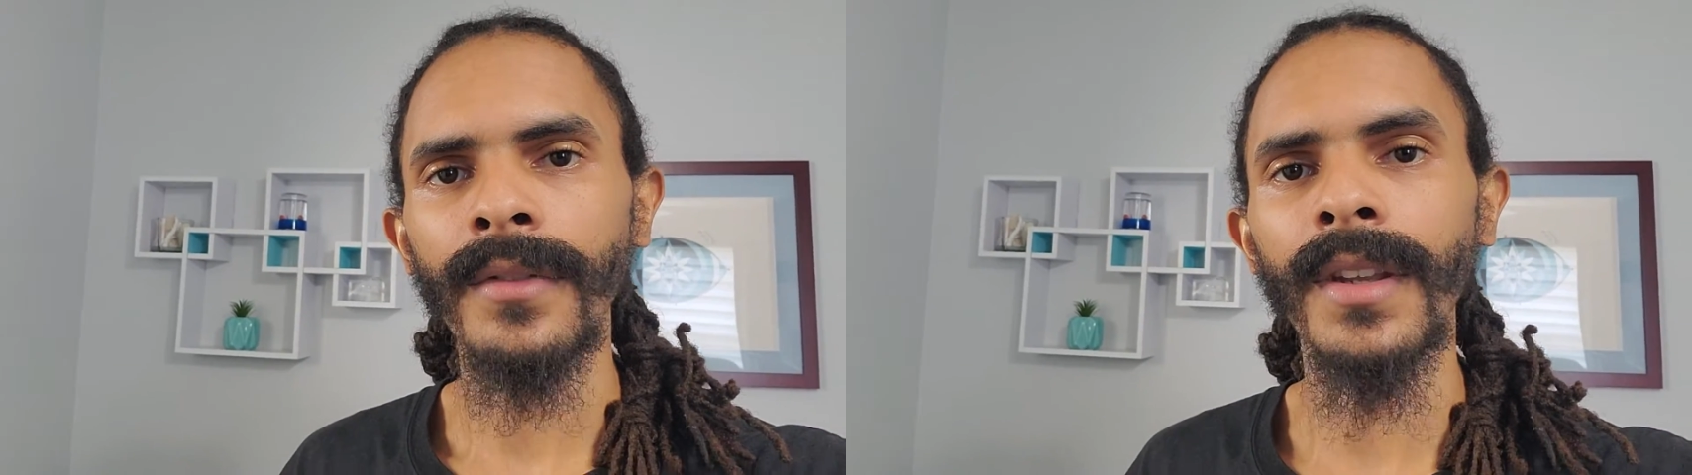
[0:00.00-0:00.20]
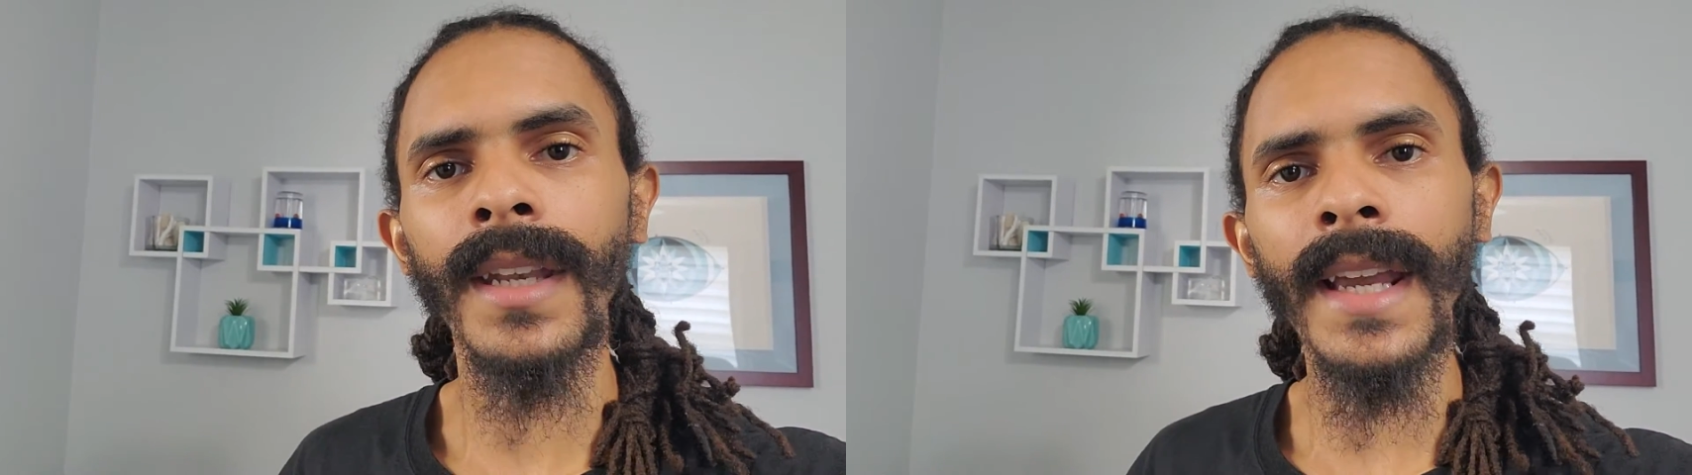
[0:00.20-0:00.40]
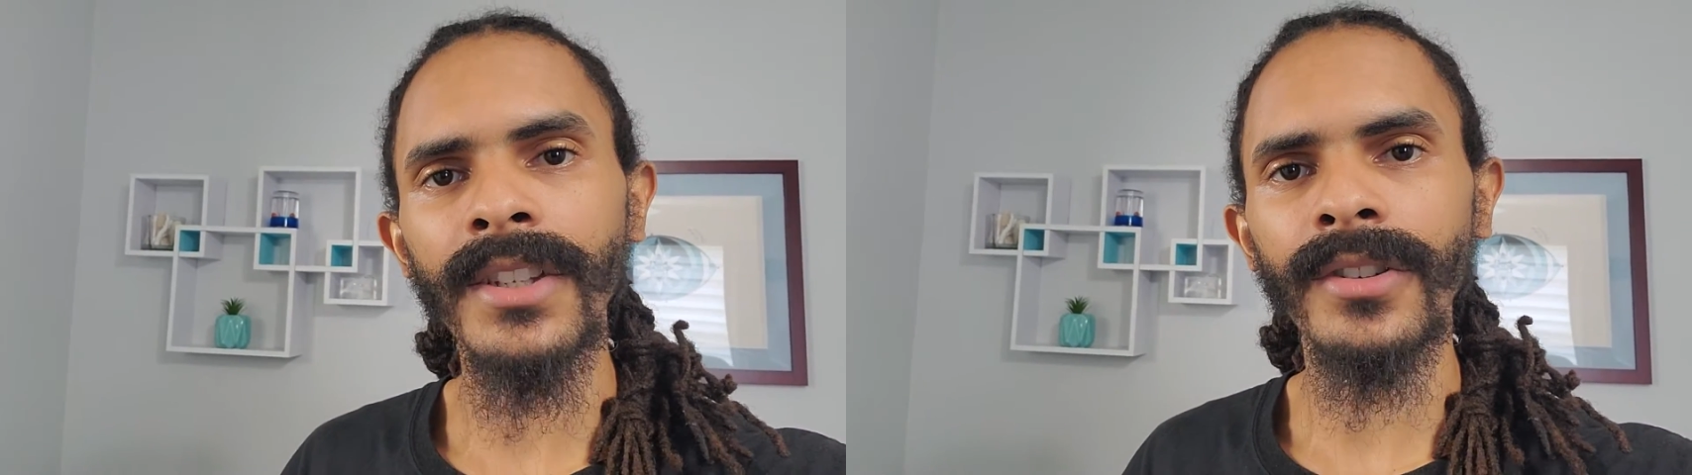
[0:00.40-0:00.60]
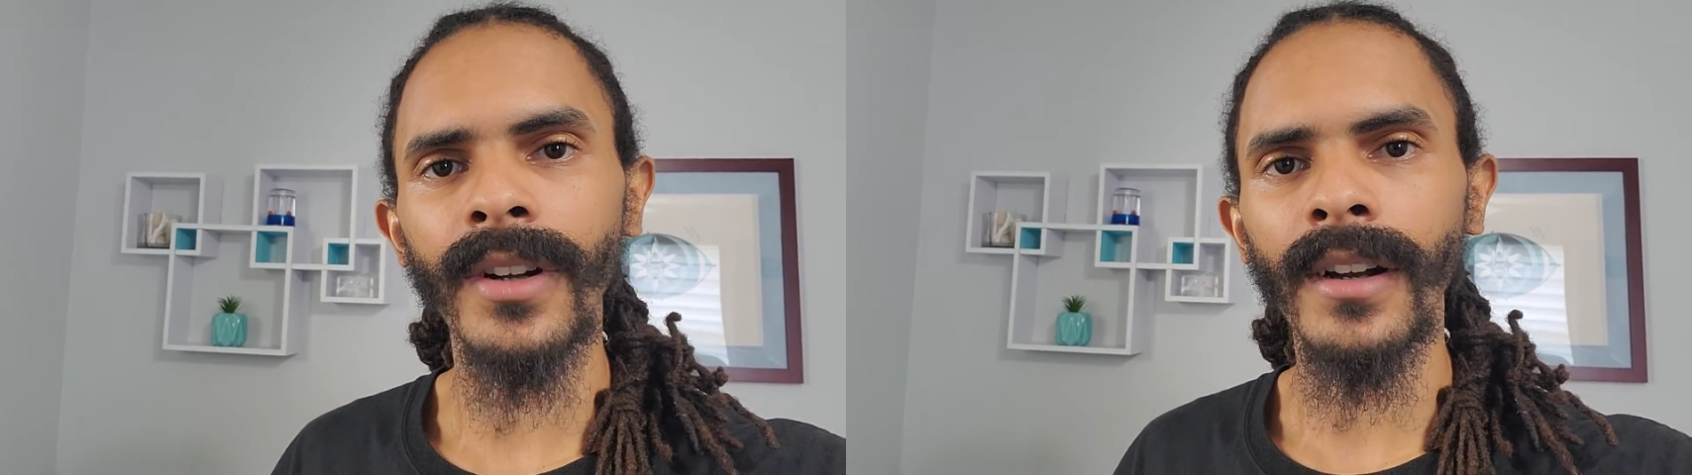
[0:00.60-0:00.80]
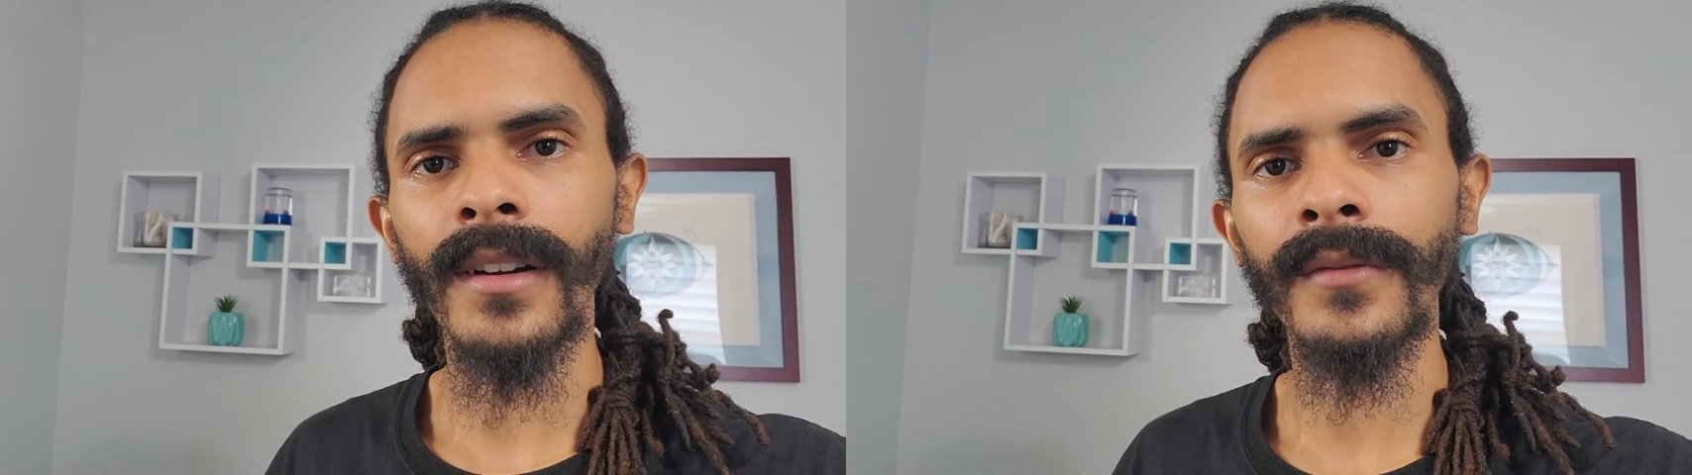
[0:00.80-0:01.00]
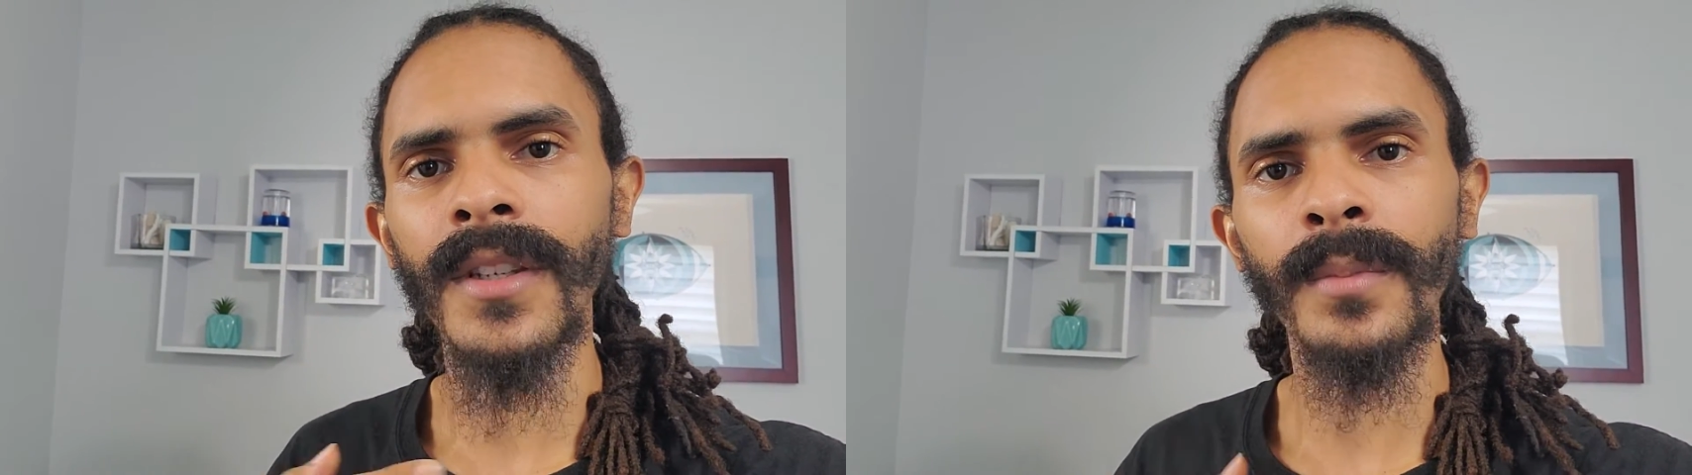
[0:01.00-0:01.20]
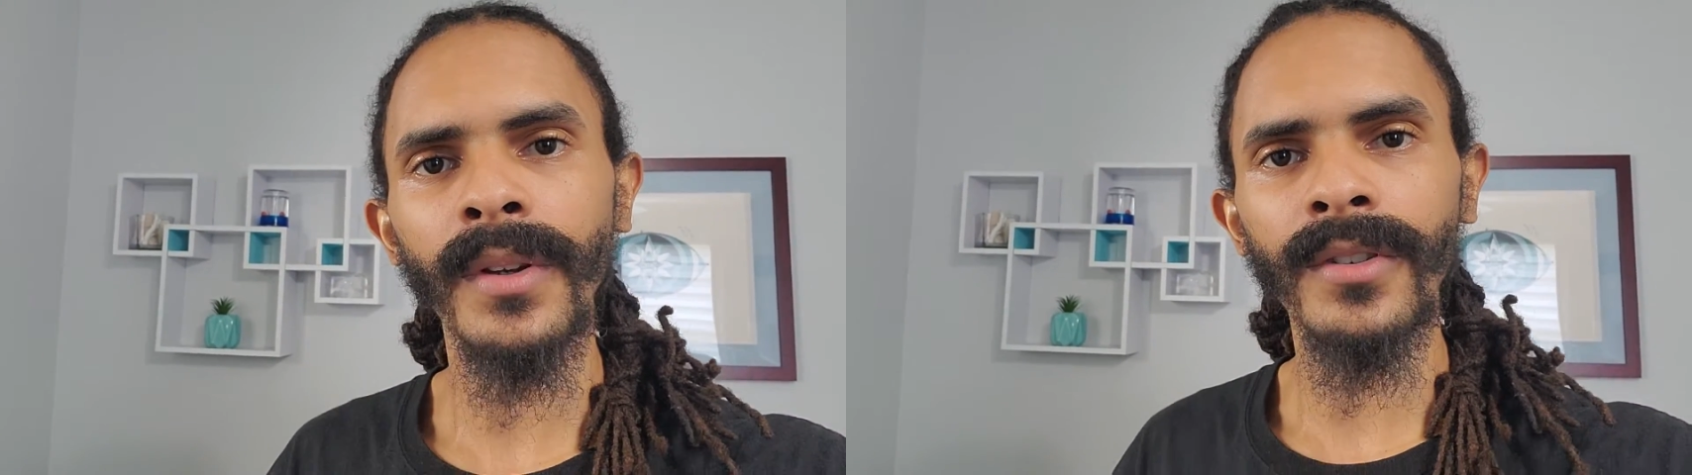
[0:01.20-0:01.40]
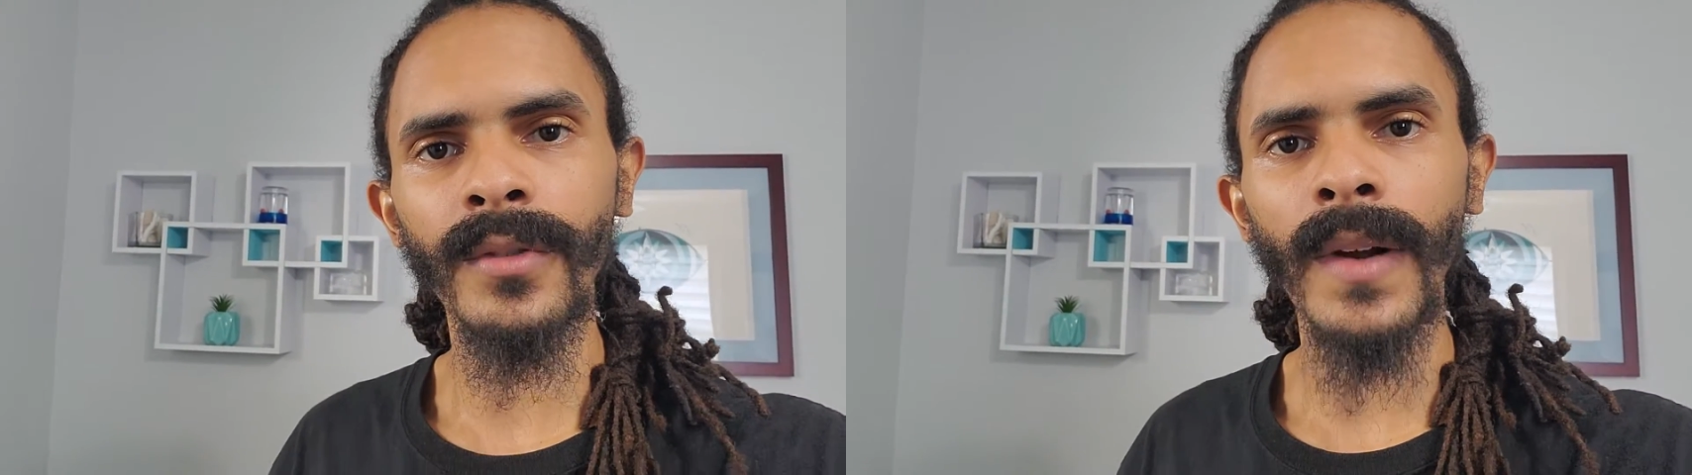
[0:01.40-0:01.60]
the nature of
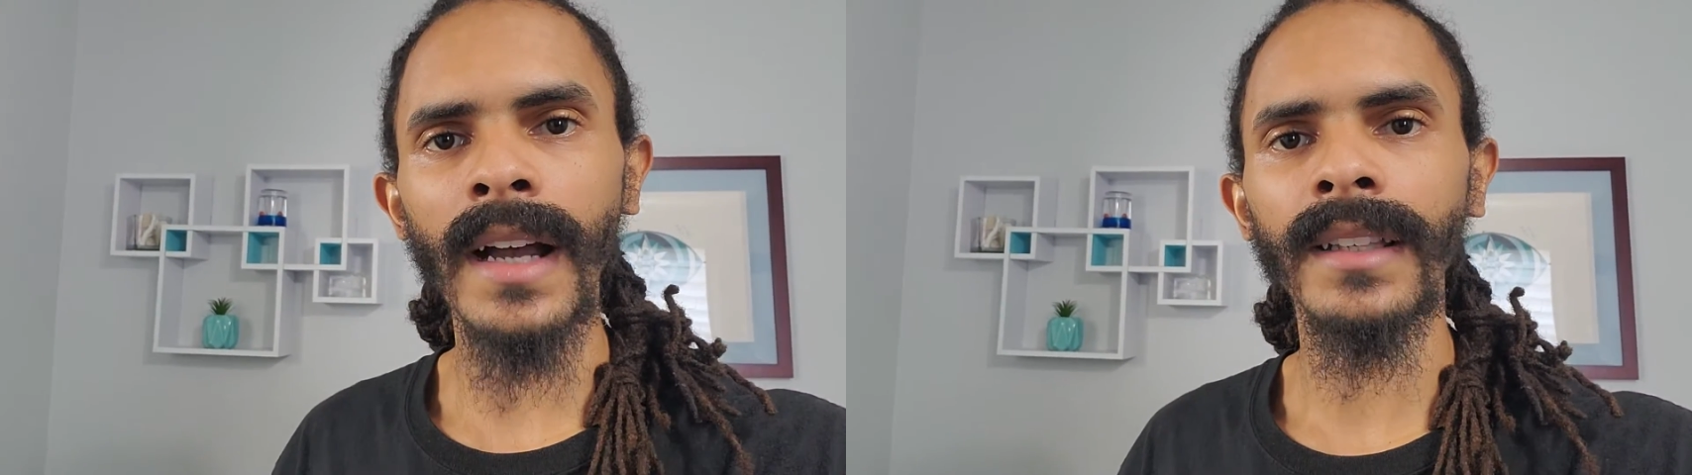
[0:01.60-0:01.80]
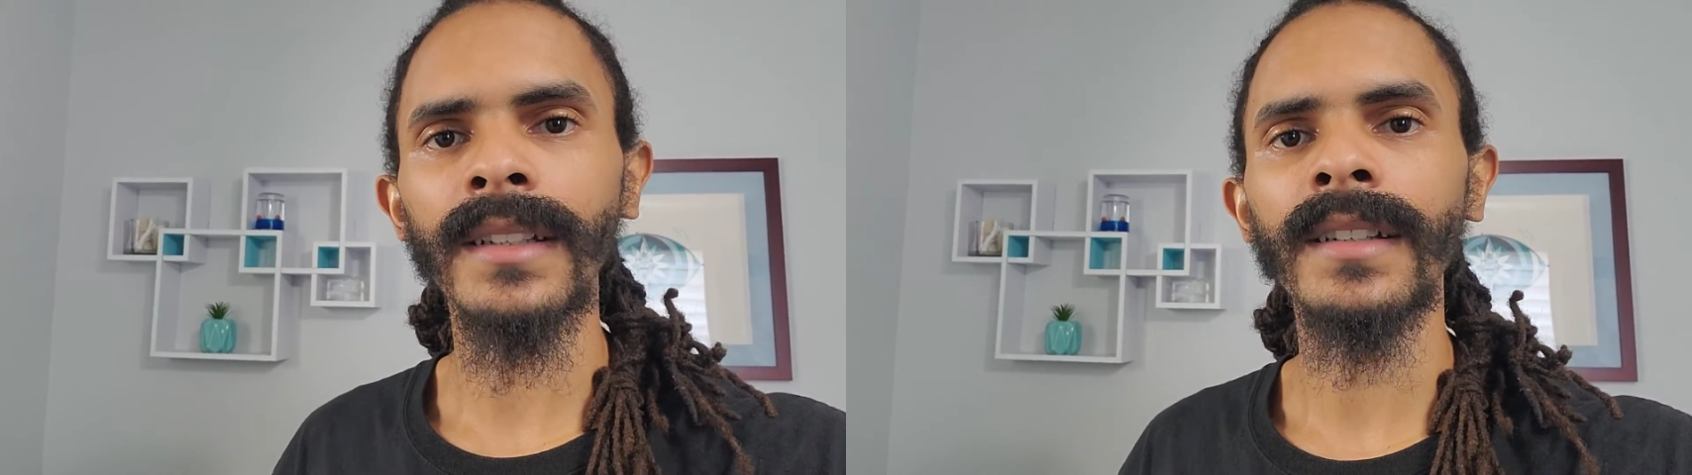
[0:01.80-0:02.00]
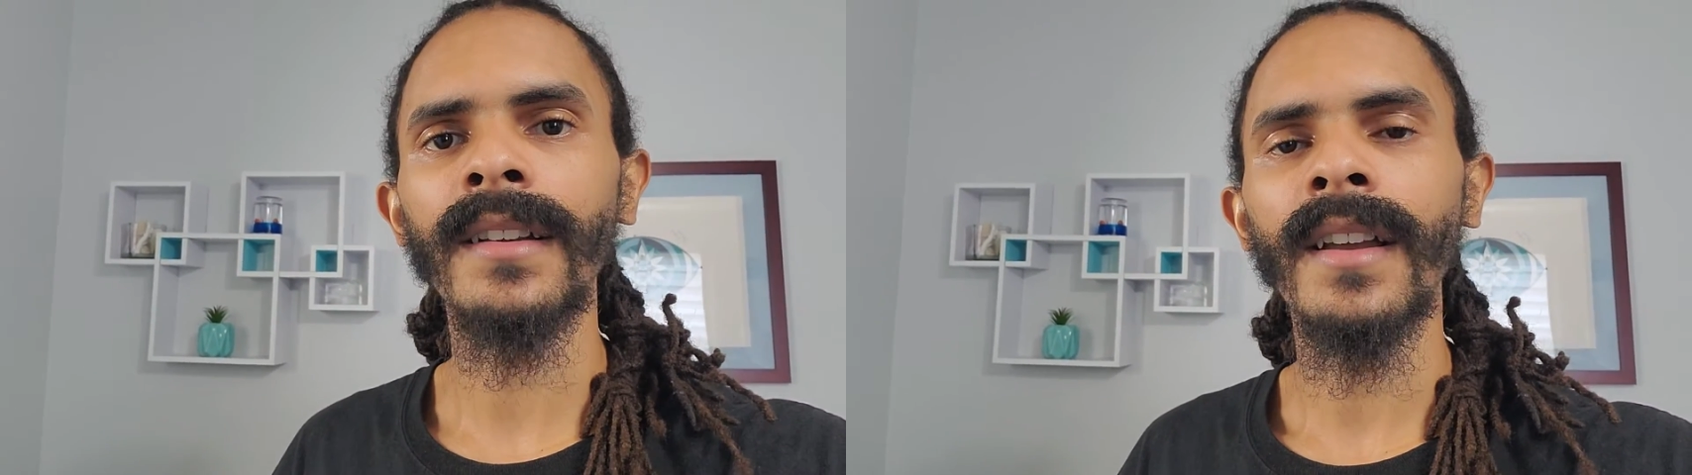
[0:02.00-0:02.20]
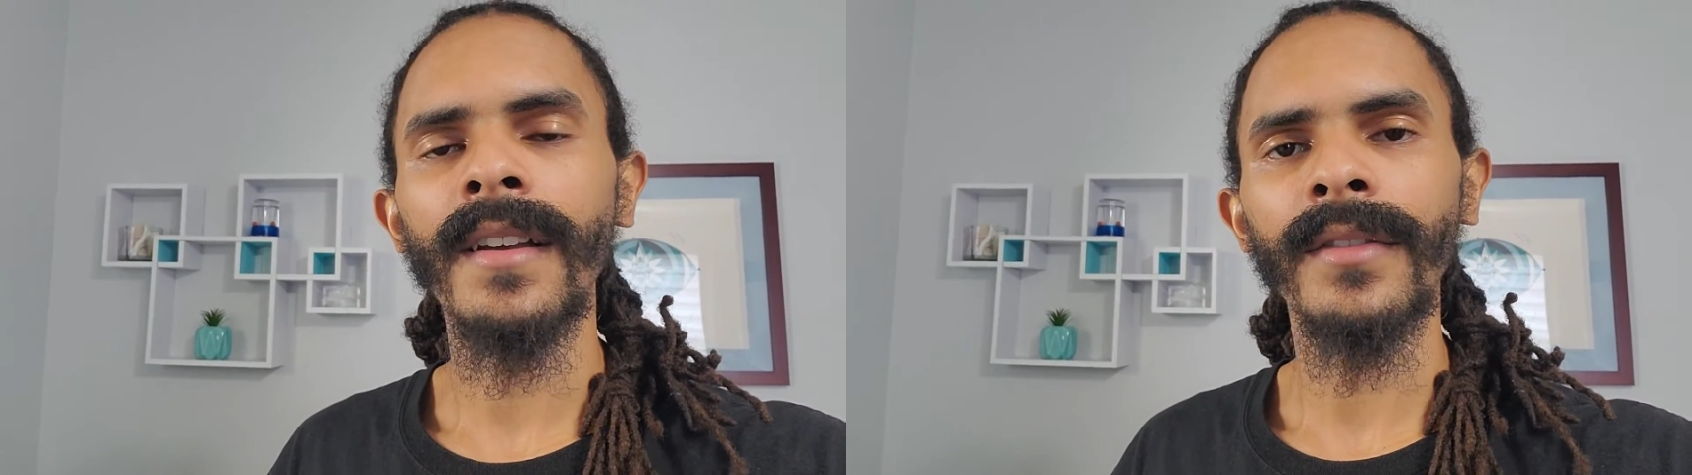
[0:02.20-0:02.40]
spirituality,